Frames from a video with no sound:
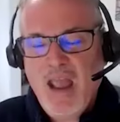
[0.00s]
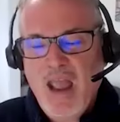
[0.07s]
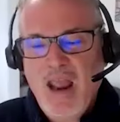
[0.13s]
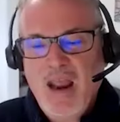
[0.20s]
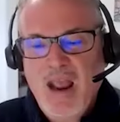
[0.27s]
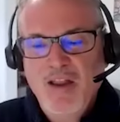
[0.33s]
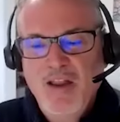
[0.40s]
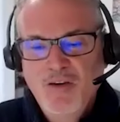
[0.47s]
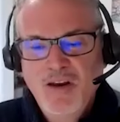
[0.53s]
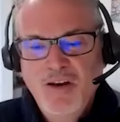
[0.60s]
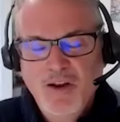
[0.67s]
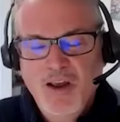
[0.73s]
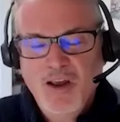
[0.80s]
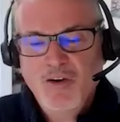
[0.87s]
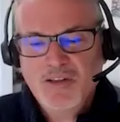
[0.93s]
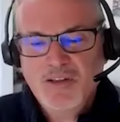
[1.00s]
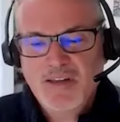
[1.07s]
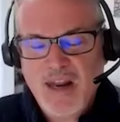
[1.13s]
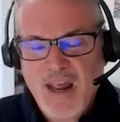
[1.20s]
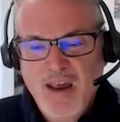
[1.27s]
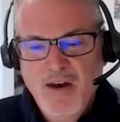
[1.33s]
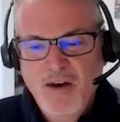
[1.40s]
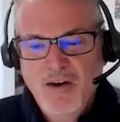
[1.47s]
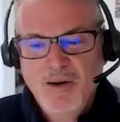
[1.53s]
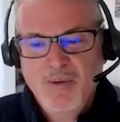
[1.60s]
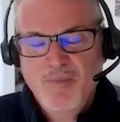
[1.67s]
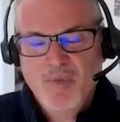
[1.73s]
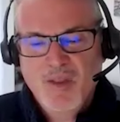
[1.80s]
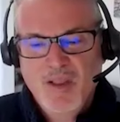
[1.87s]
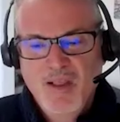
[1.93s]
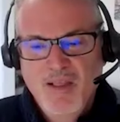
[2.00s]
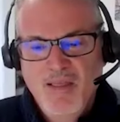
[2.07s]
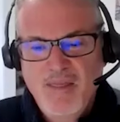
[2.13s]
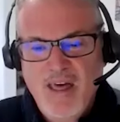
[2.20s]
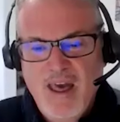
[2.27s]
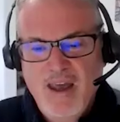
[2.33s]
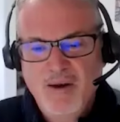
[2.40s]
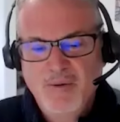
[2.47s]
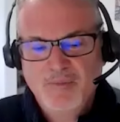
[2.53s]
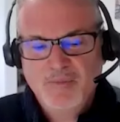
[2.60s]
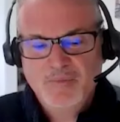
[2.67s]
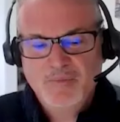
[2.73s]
And you need to understand that